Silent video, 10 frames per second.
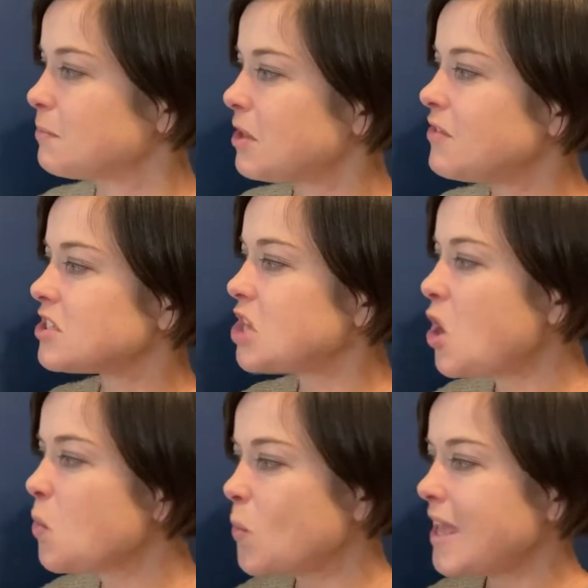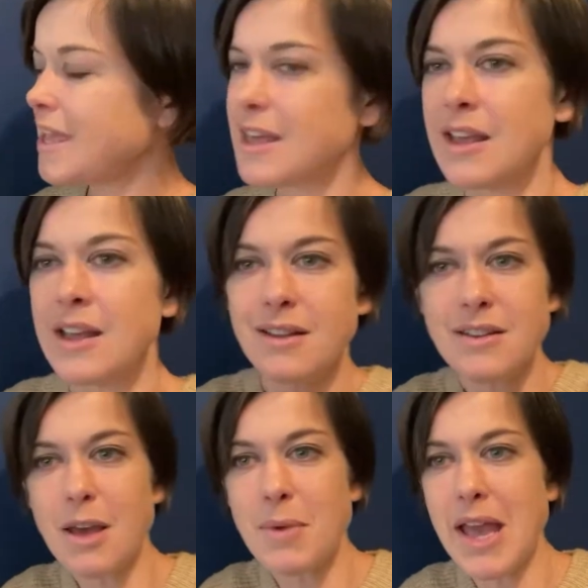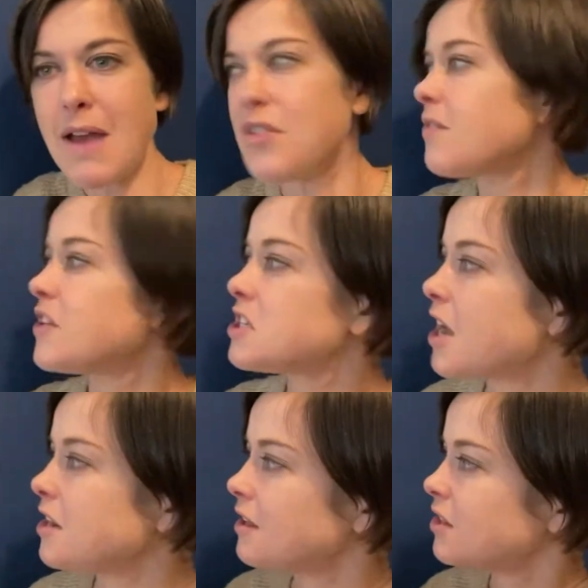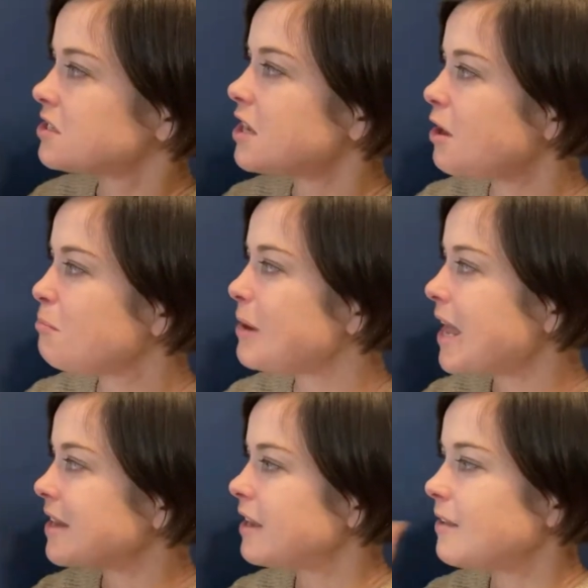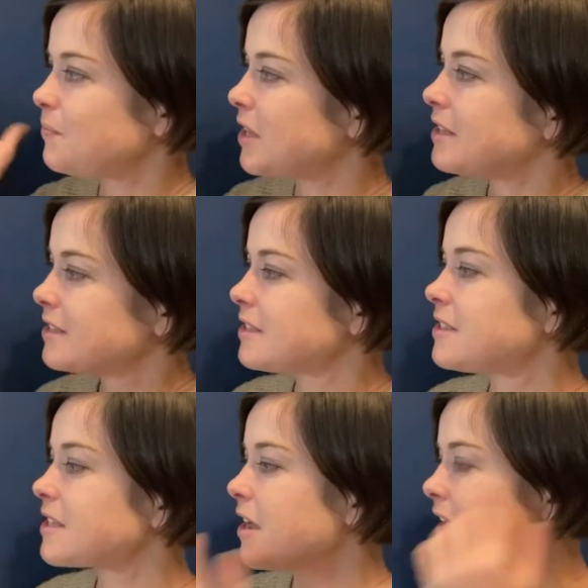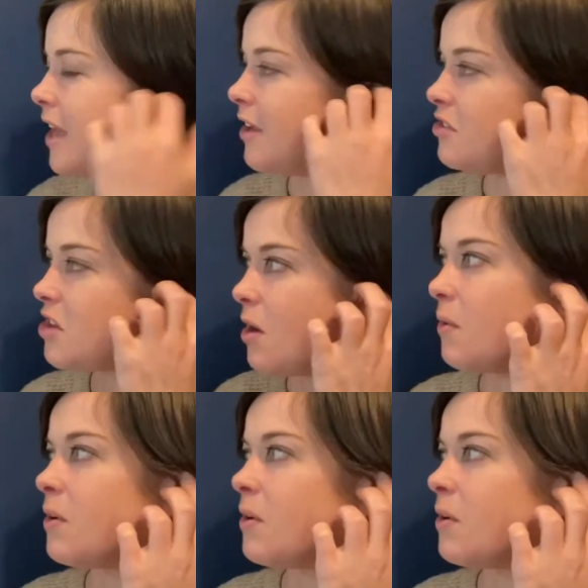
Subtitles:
There is no wee coming out of the vagina. There's no bladder in sight here. No.